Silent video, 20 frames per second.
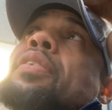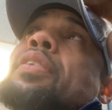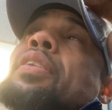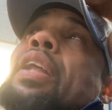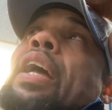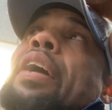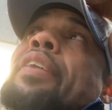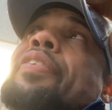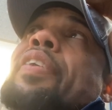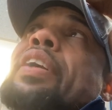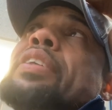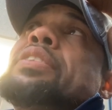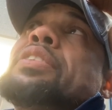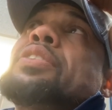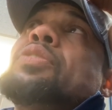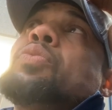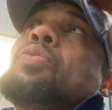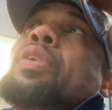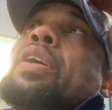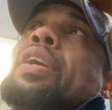life has
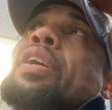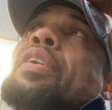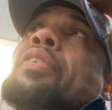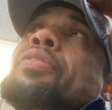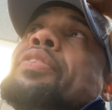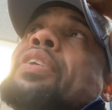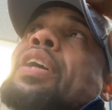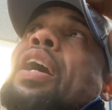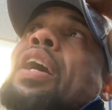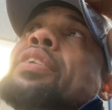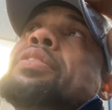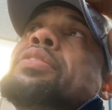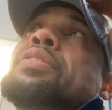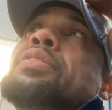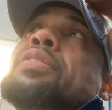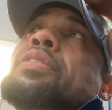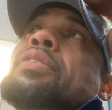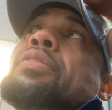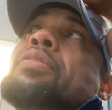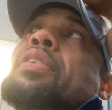this way of
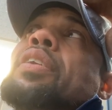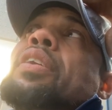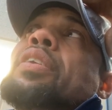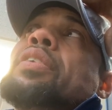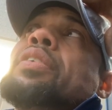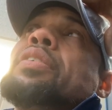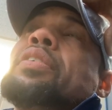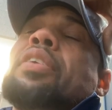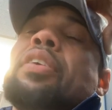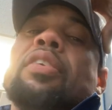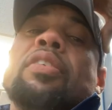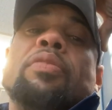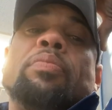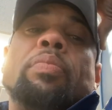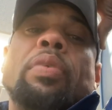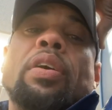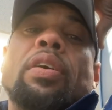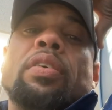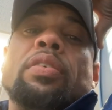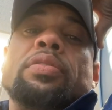tossing you
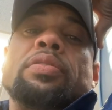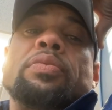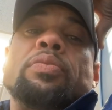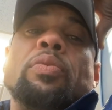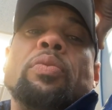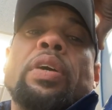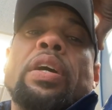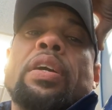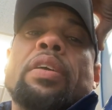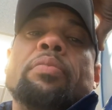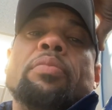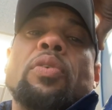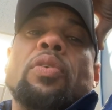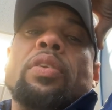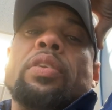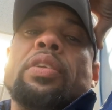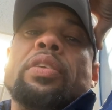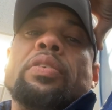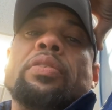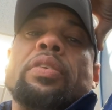curveballs way
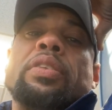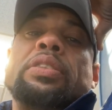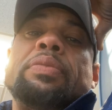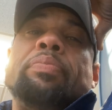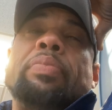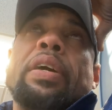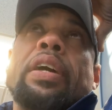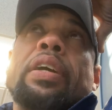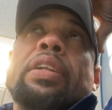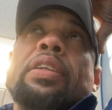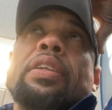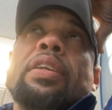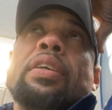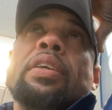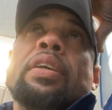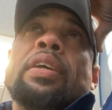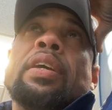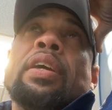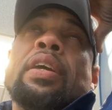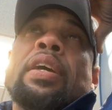more than you expect.
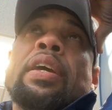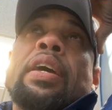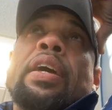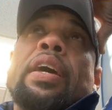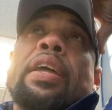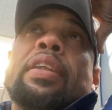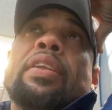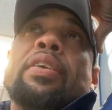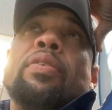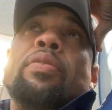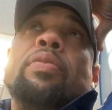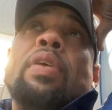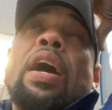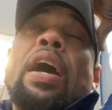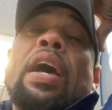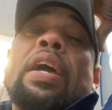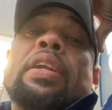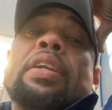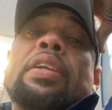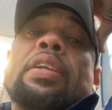And they're
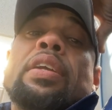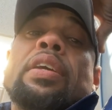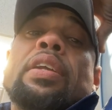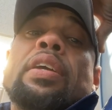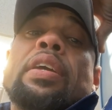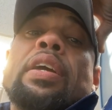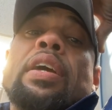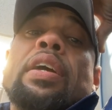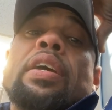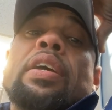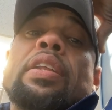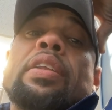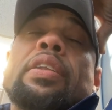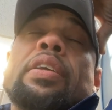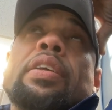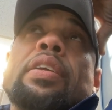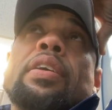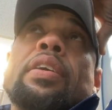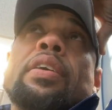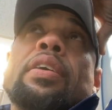right at AA
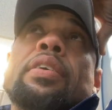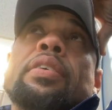that